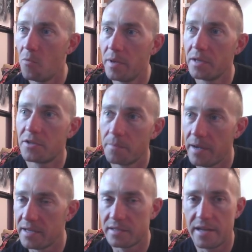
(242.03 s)
momentum
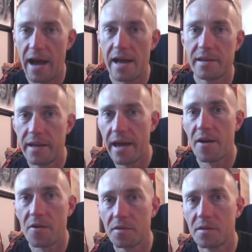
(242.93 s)
has died
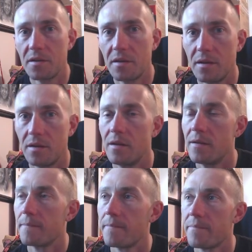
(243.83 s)
down,
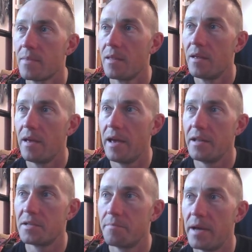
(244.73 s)

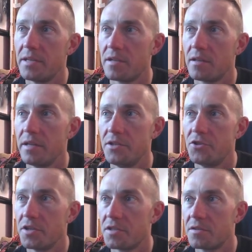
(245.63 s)
and it's basically
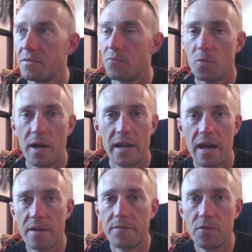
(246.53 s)
just ran
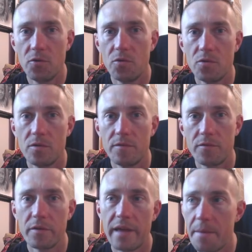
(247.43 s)
out of fuel
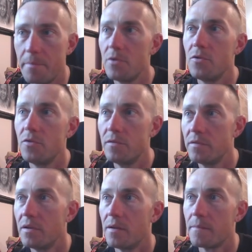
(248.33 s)
for that
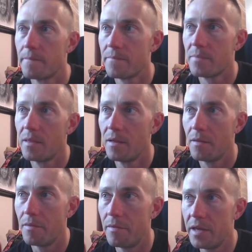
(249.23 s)
move,
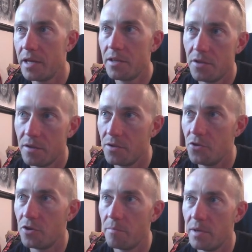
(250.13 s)
then
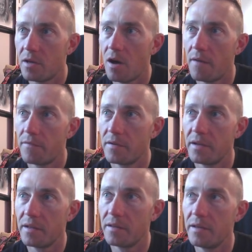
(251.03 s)
you can be
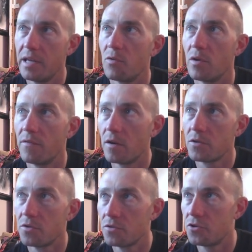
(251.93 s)
confident in a
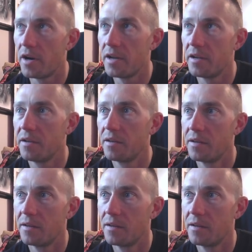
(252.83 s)
reversal trade